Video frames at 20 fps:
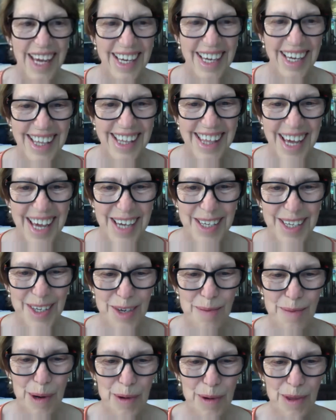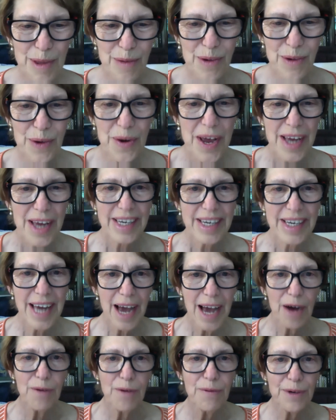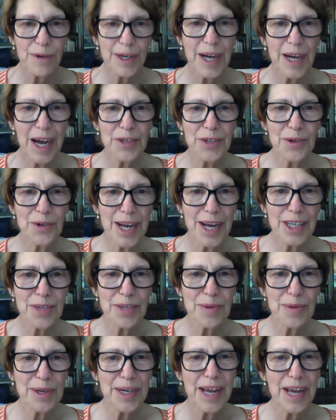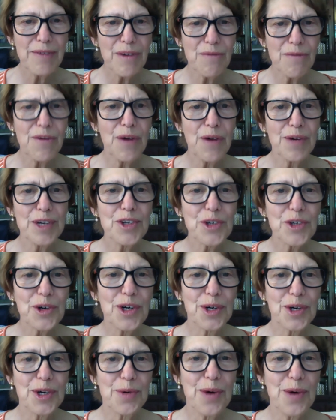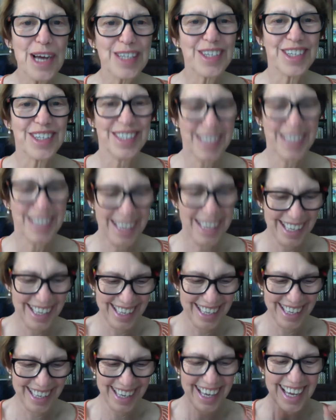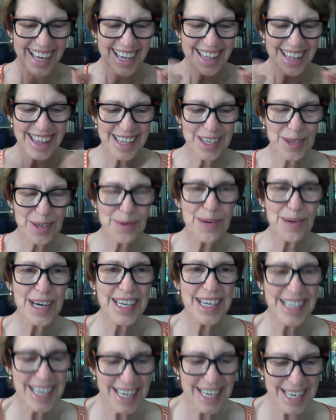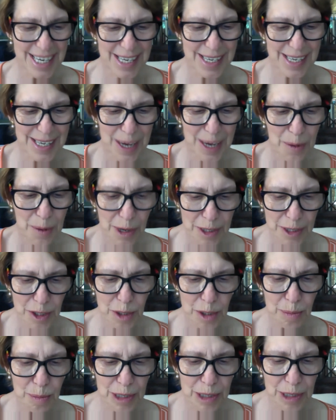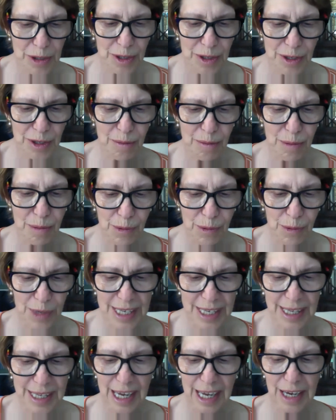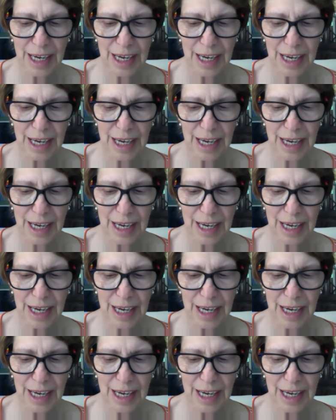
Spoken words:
Thanks to both of you. Now, for contrast, we're going to have a very short question. This one is, what species of marine life